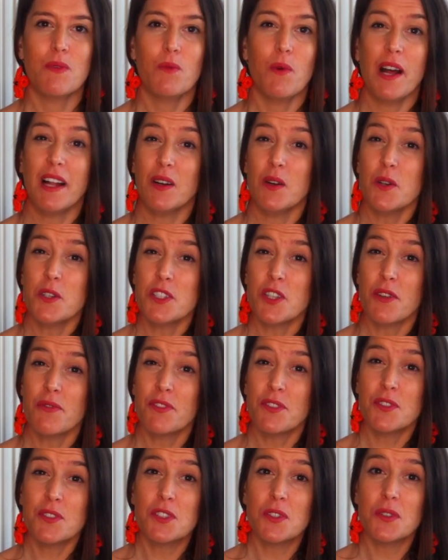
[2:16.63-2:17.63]
Well, also
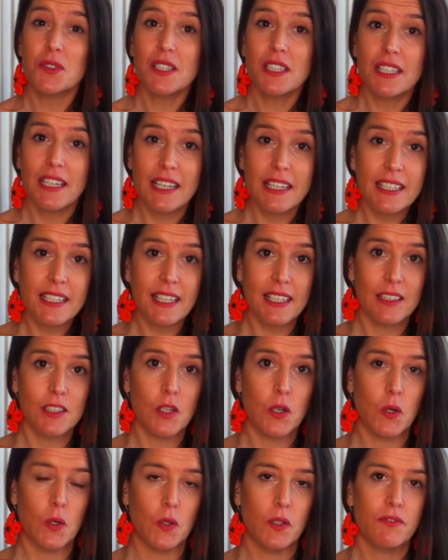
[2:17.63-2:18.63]
if you don't like
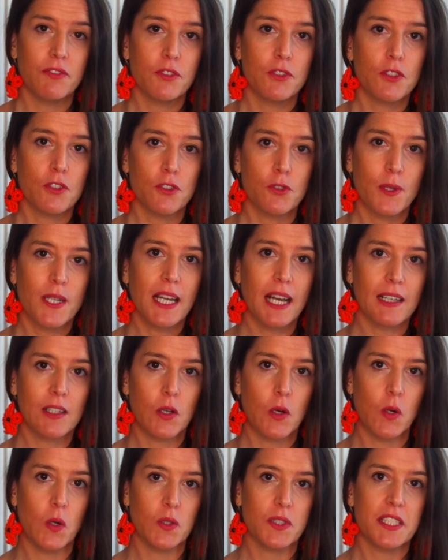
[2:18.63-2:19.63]
alcohol, if you don't drink
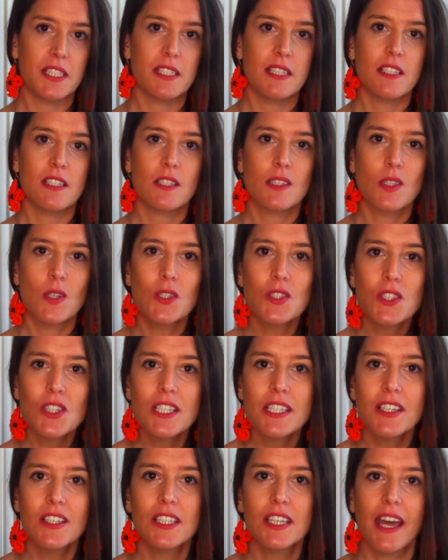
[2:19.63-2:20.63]
alcohol, this is
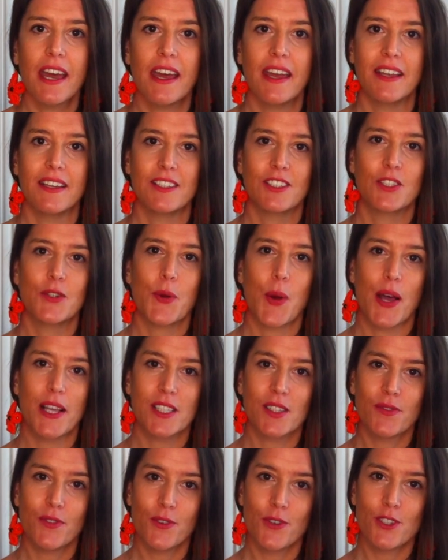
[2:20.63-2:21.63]
totally okay to
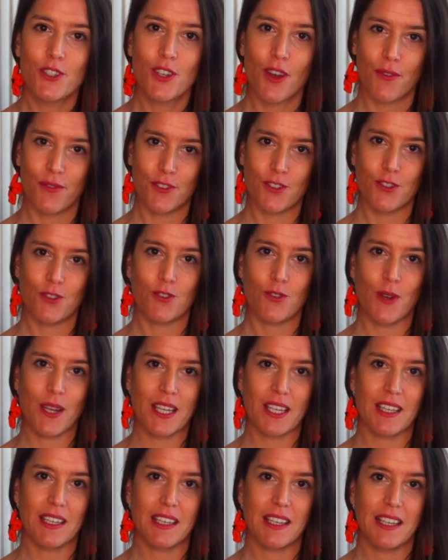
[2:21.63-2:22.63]
ask for a soft
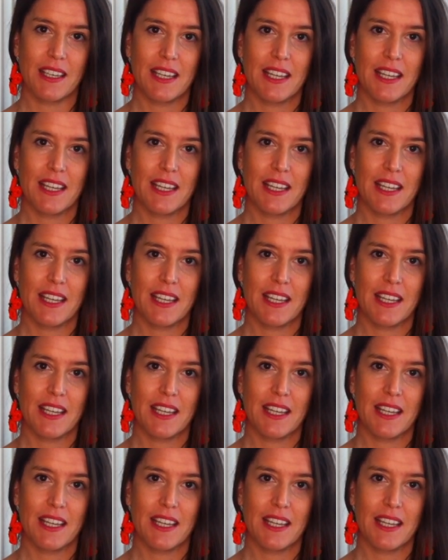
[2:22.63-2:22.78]
drink.